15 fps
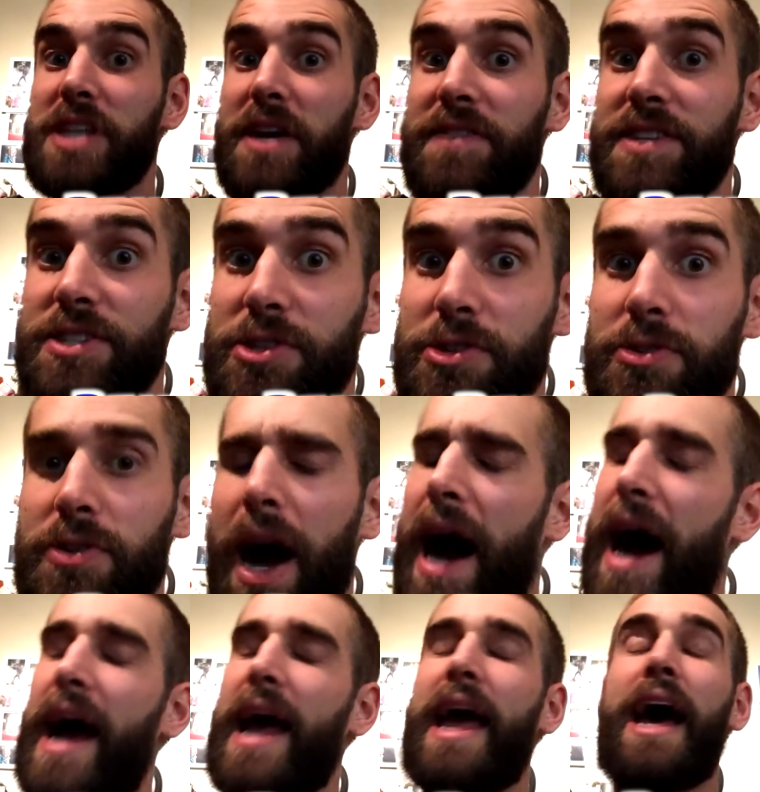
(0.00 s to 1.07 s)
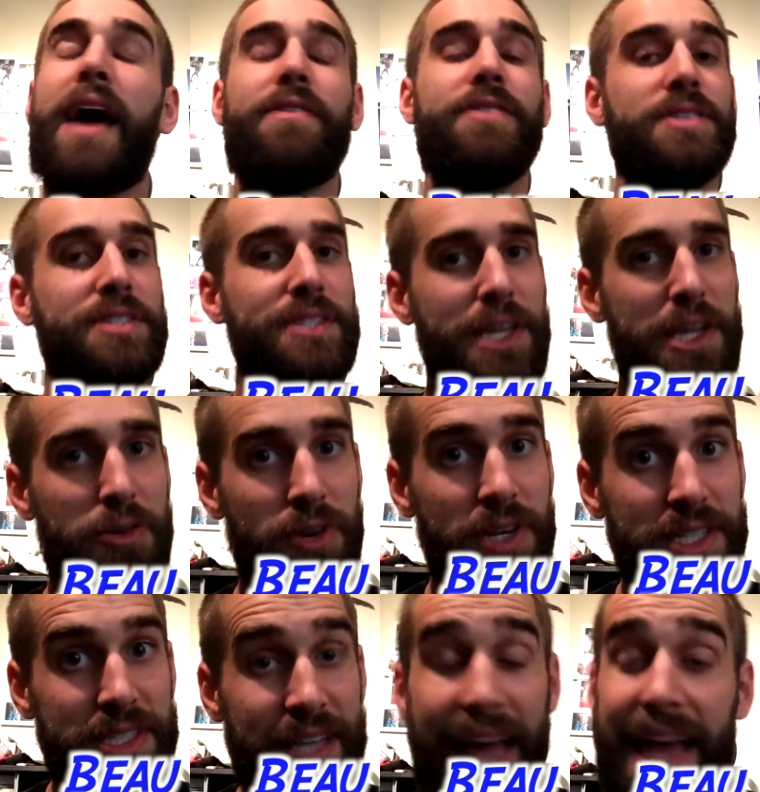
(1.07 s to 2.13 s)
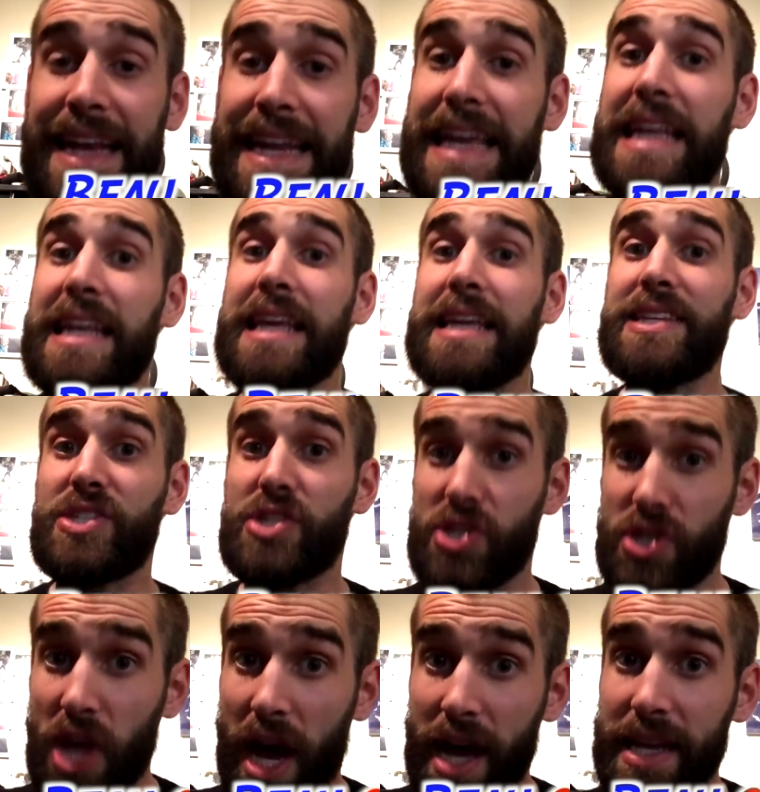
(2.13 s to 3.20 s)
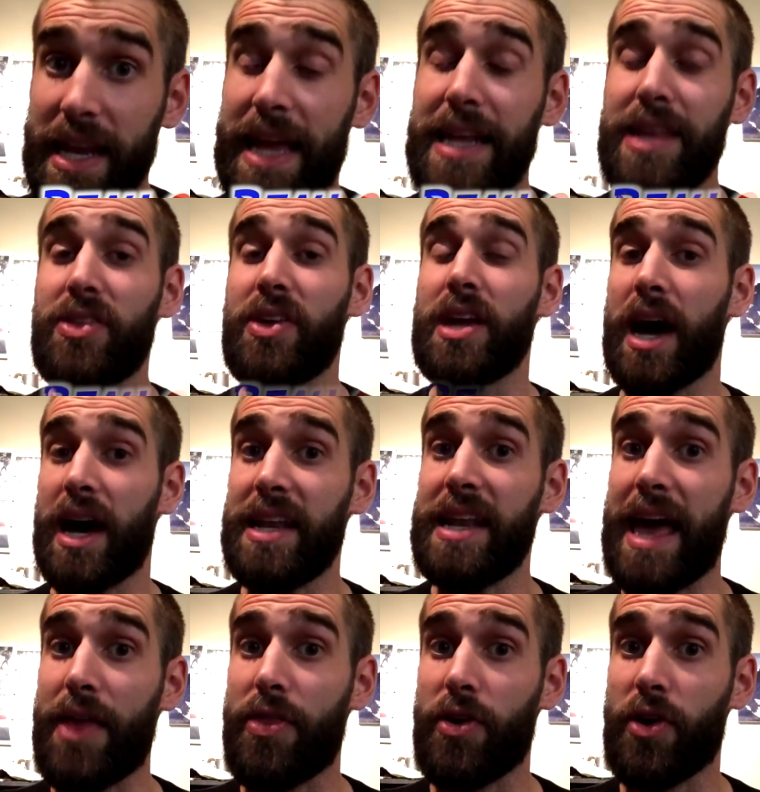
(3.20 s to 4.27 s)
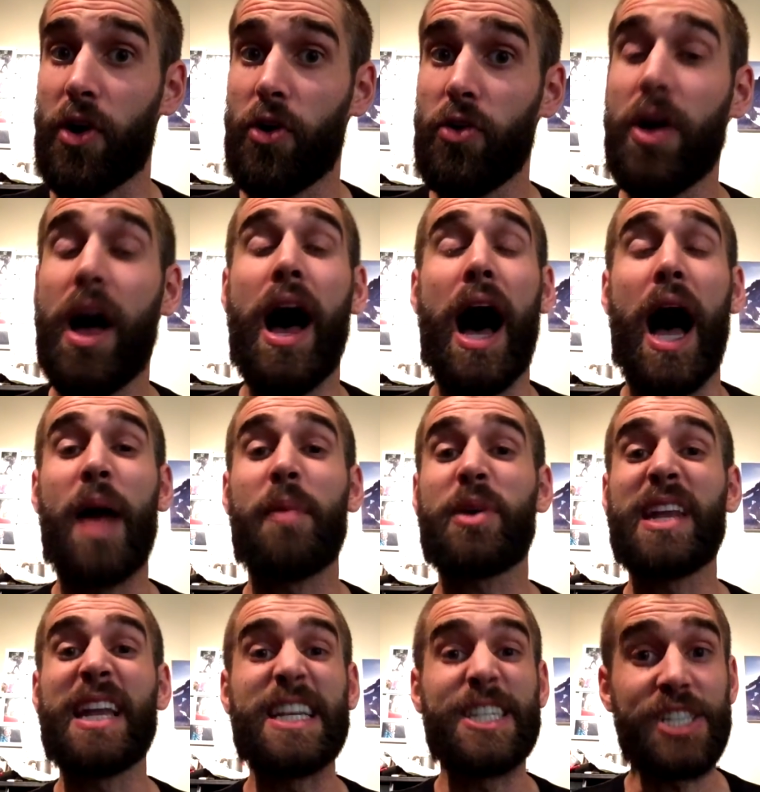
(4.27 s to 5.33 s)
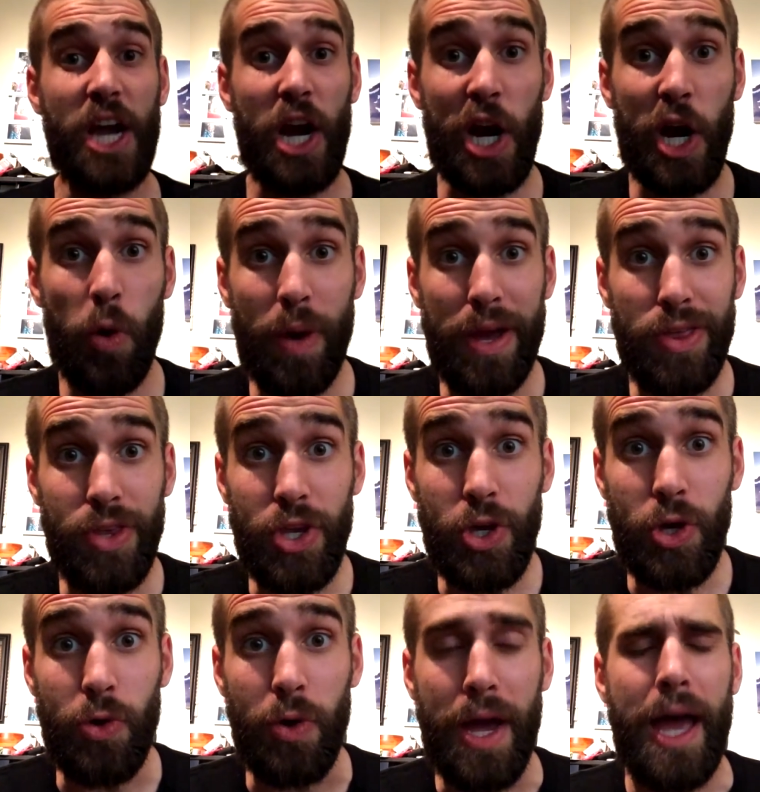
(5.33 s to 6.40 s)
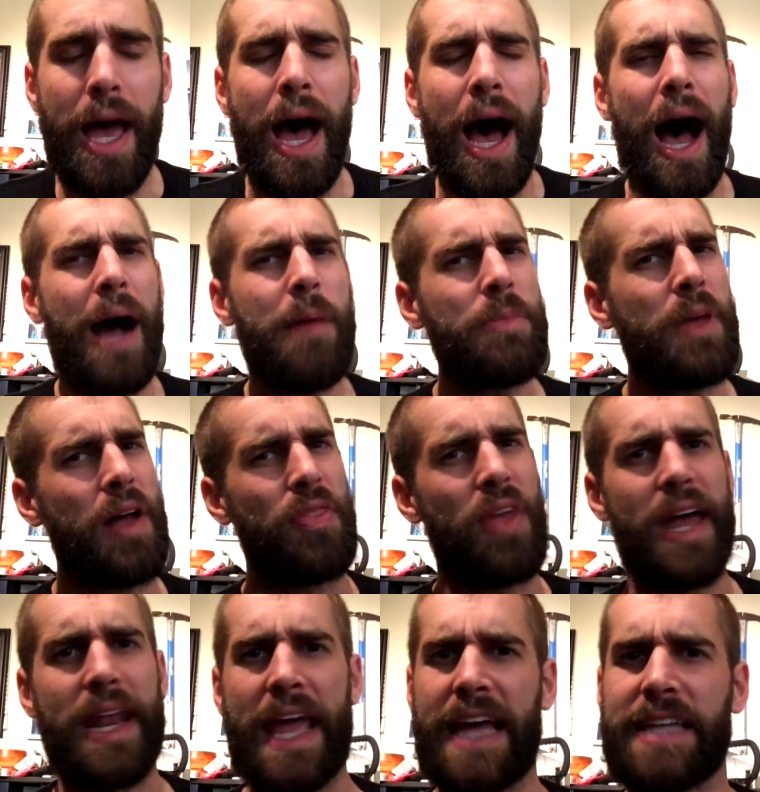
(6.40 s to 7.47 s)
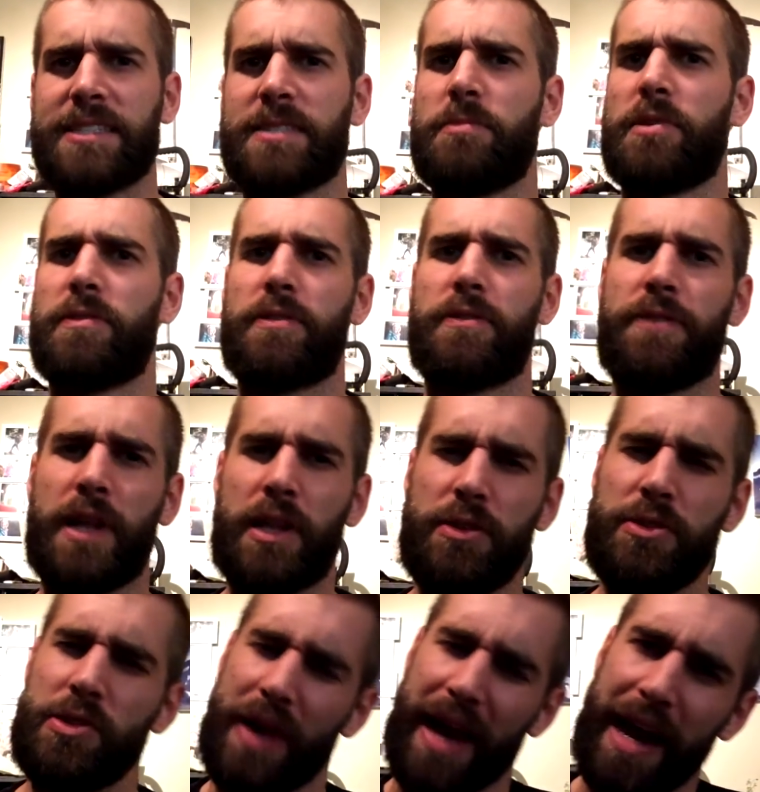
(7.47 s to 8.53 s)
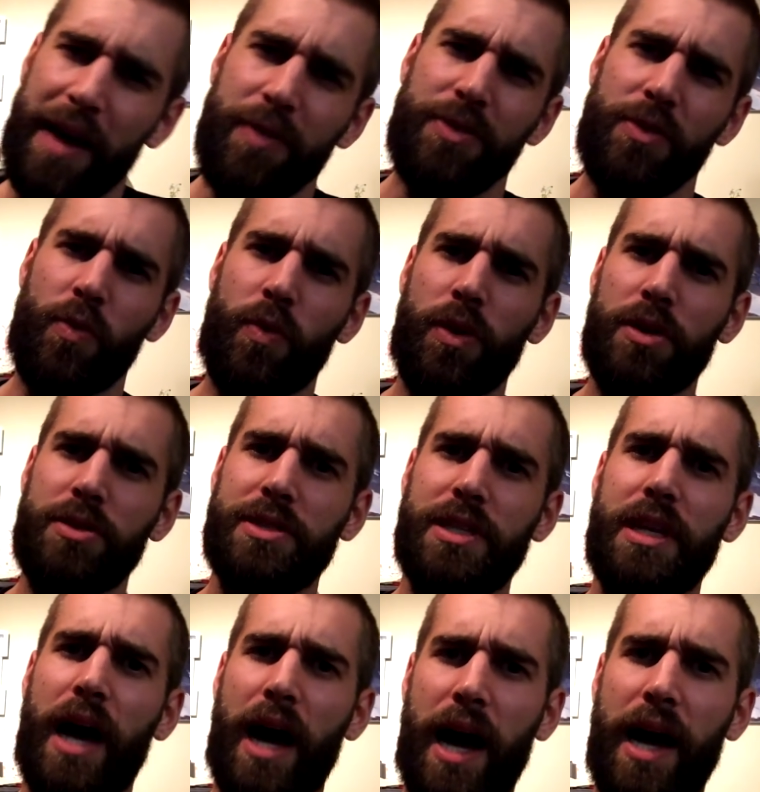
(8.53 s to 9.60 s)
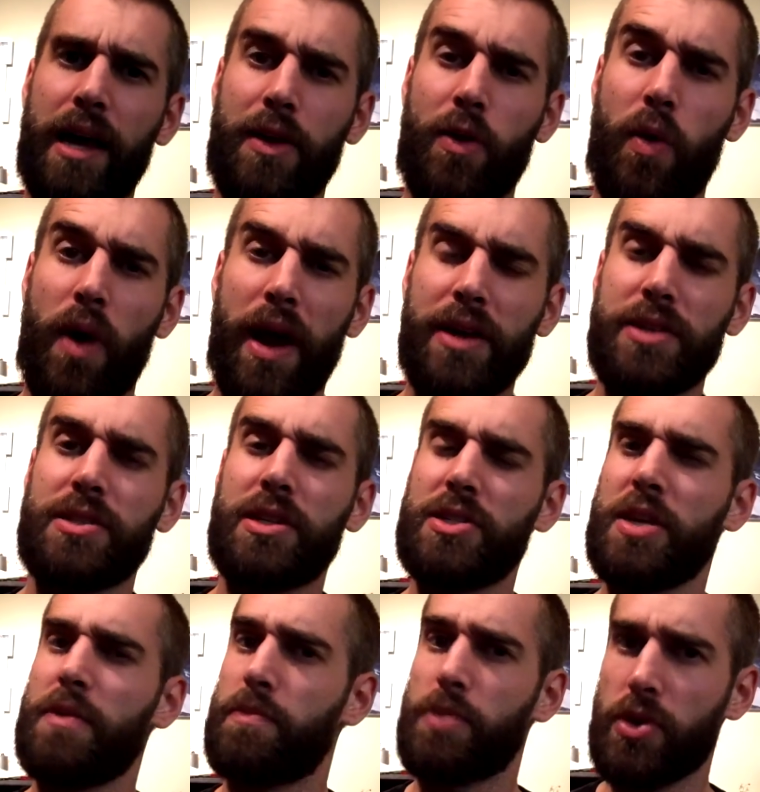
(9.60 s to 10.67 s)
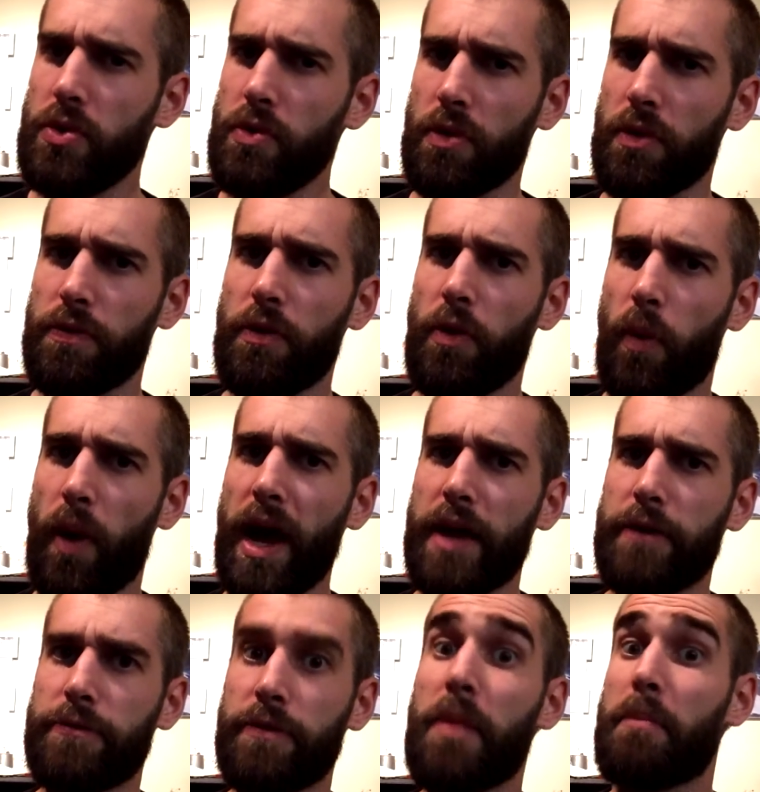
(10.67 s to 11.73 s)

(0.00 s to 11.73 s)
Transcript: Chevassus. I have a secret, and it is not anything unethical. I'm going to share it with you. I'm not that handsome of a fellow, so how in the world did I acquire such a beautiful wife?